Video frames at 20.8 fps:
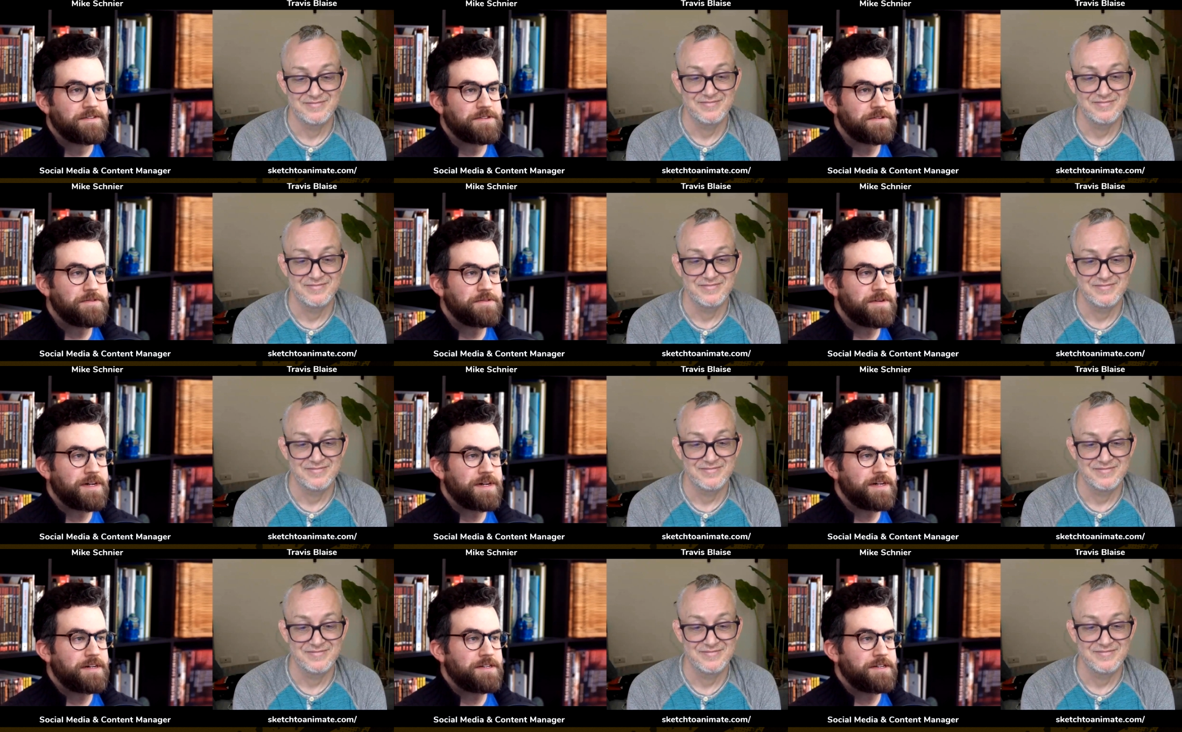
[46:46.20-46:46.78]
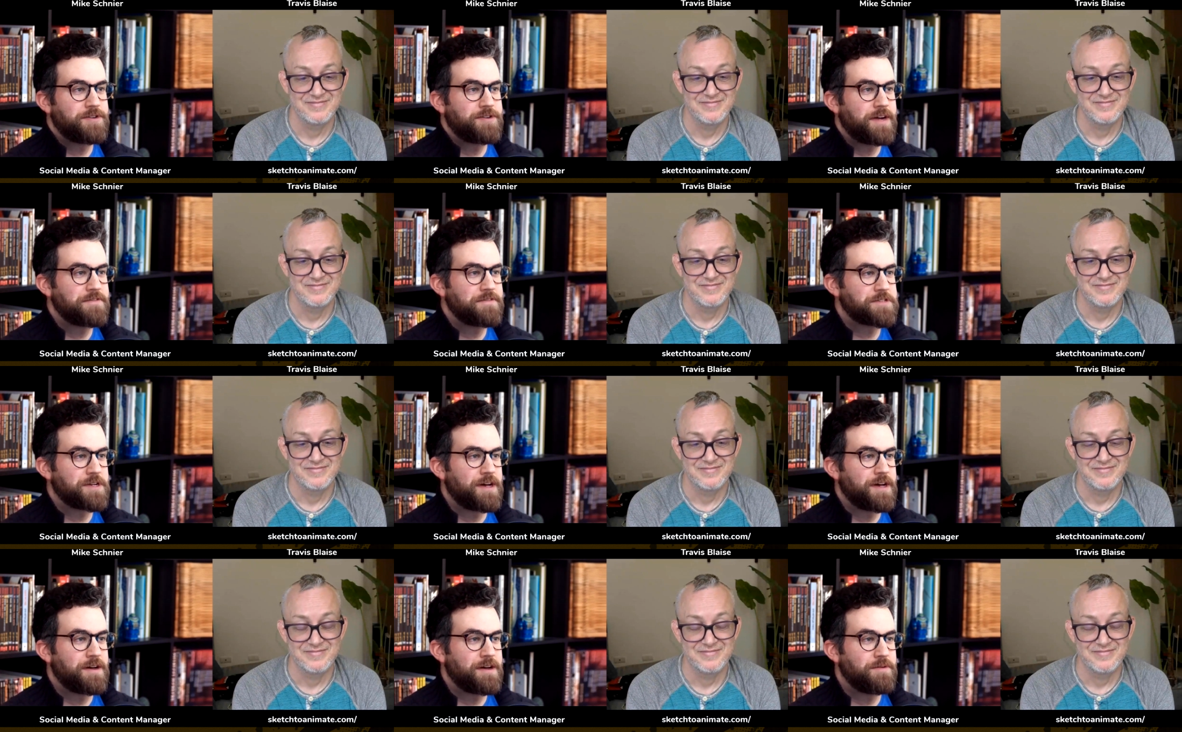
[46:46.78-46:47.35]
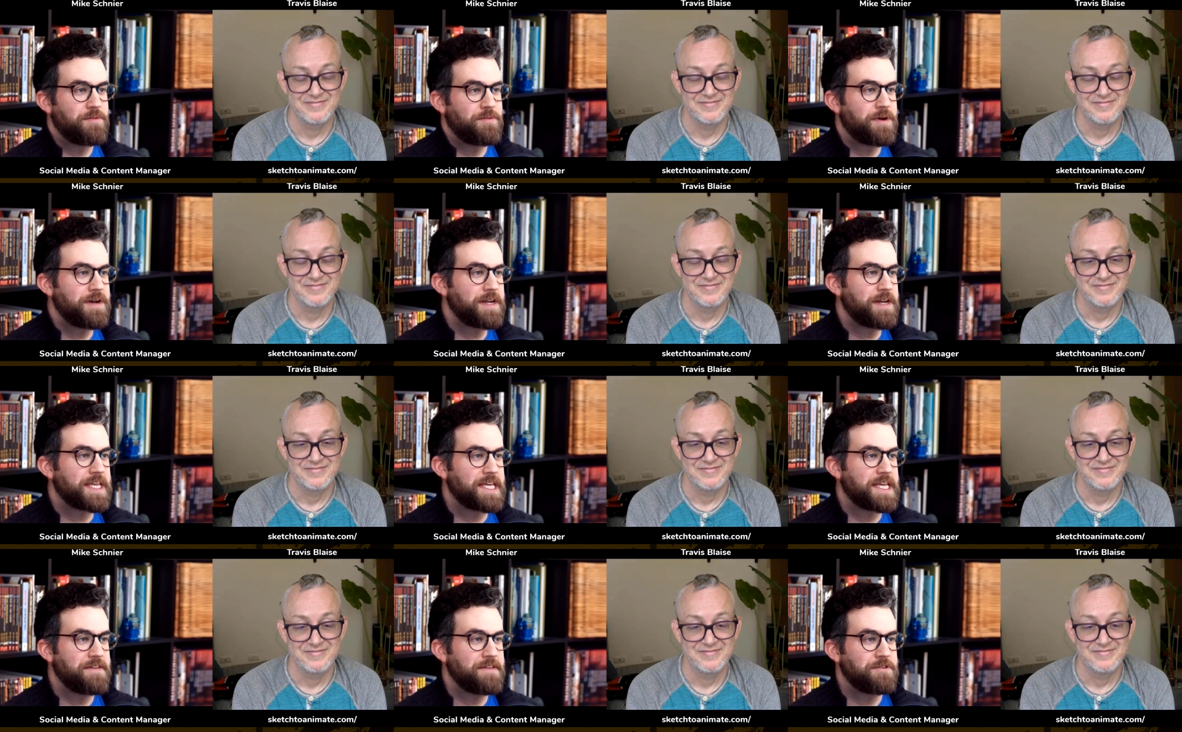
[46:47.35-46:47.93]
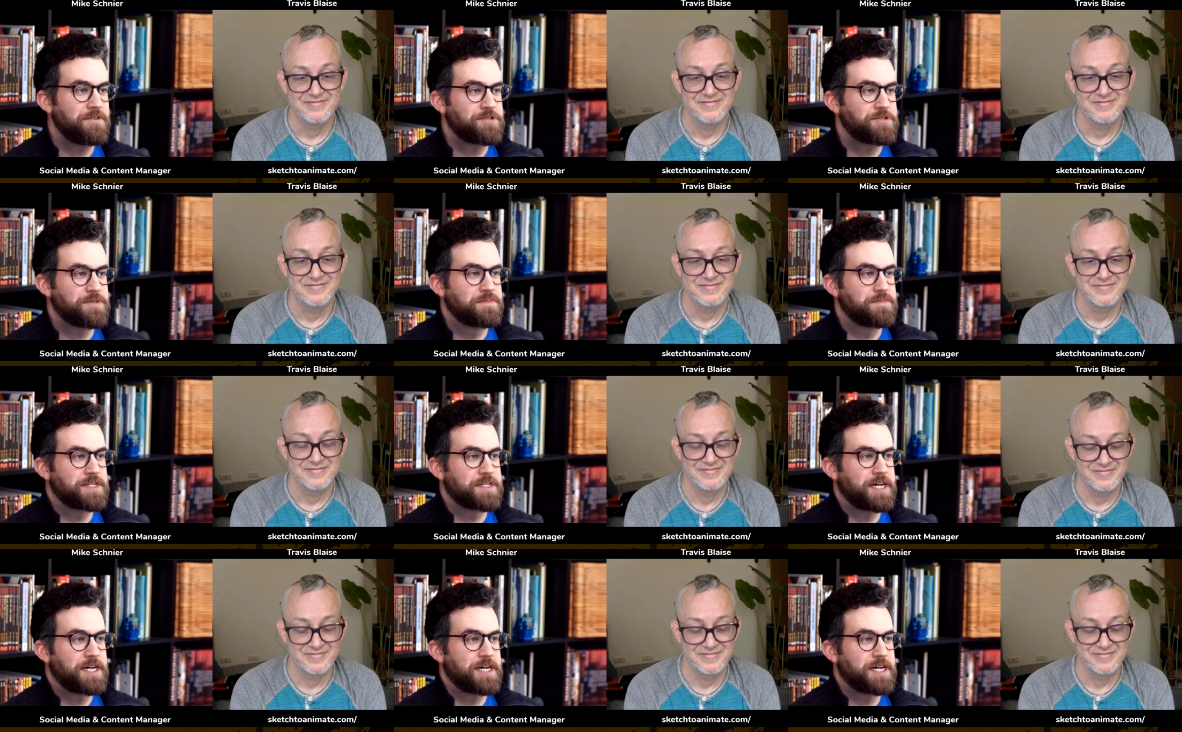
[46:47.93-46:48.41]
Speaker 1: So, uh, Travis, I wanted to give you some